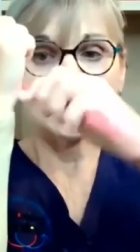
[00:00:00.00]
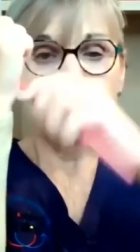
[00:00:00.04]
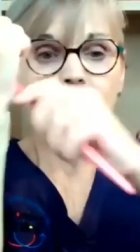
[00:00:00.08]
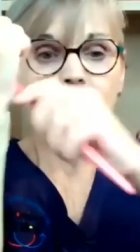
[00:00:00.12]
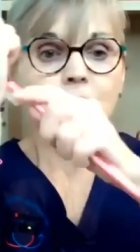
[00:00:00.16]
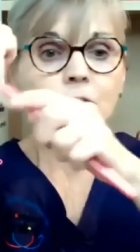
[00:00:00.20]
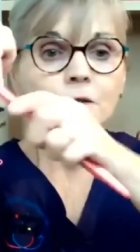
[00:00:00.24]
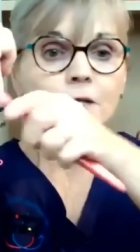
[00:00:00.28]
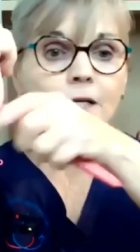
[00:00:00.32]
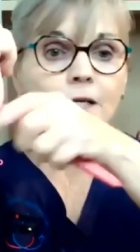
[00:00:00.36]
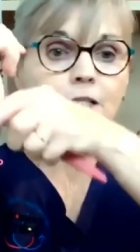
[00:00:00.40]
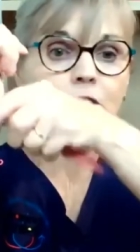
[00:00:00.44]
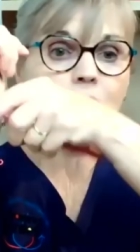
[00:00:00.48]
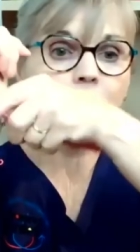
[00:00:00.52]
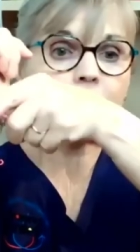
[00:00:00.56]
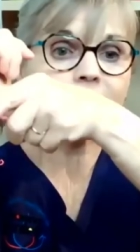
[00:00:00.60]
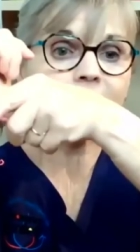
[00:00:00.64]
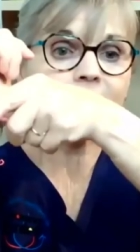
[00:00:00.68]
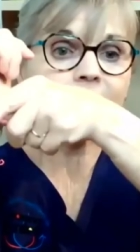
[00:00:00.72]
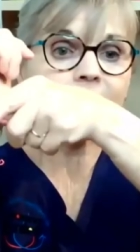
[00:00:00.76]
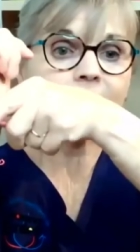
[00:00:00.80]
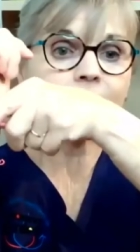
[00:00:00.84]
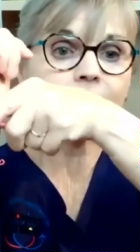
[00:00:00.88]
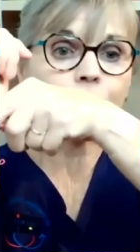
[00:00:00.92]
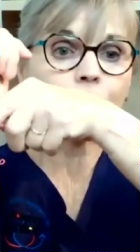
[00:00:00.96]
So they just
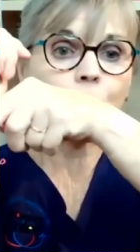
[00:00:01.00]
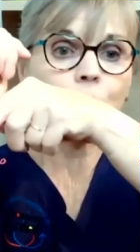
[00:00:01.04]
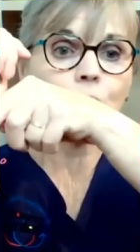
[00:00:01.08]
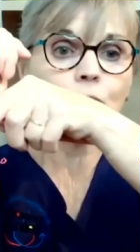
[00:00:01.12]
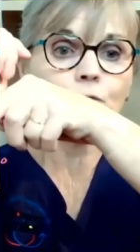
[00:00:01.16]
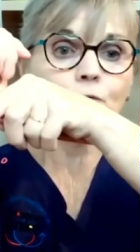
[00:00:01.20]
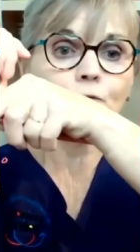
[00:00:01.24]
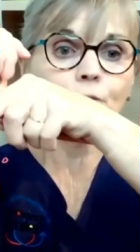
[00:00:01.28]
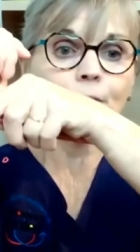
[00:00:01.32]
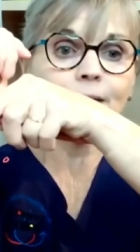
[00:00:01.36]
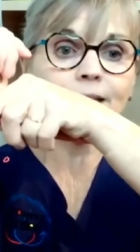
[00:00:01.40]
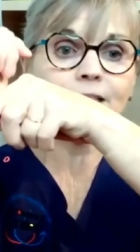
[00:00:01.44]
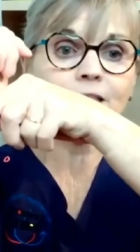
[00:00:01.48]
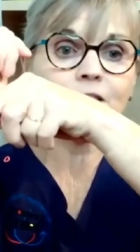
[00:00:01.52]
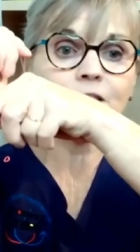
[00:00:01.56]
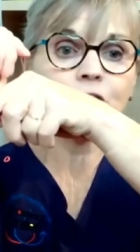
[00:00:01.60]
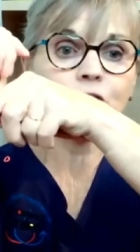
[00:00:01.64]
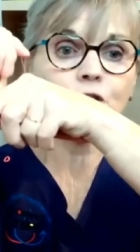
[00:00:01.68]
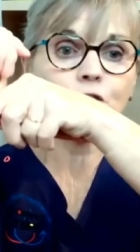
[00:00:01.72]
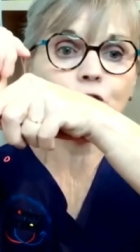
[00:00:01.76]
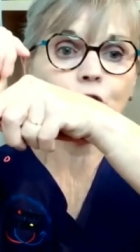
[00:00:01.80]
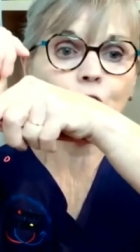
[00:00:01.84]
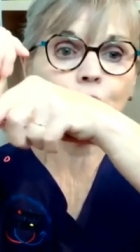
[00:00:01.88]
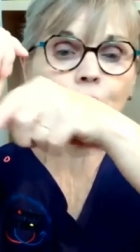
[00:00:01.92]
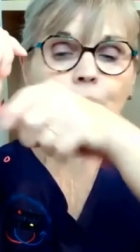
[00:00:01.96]
cannot reach
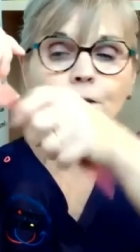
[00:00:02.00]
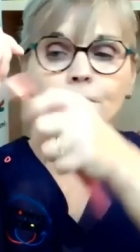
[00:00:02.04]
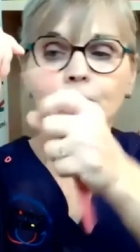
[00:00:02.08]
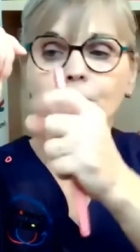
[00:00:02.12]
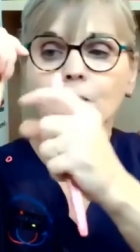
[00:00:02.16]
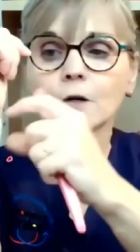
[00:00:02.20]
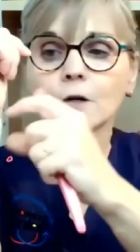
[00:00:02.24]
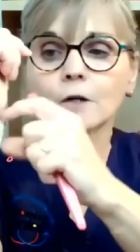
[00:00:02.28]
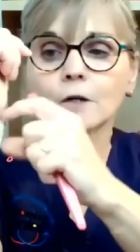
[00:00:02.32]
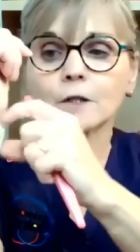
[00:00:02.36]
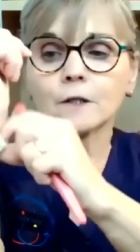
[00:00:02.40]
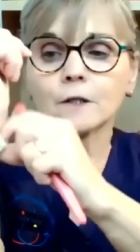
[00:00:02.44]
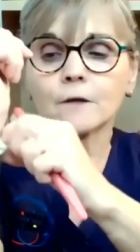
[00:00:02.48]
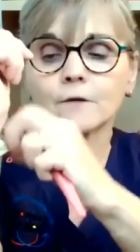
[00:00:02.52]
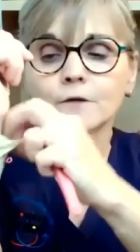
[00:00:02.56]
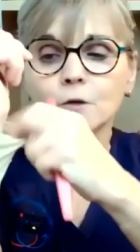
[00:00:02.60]
down far enough.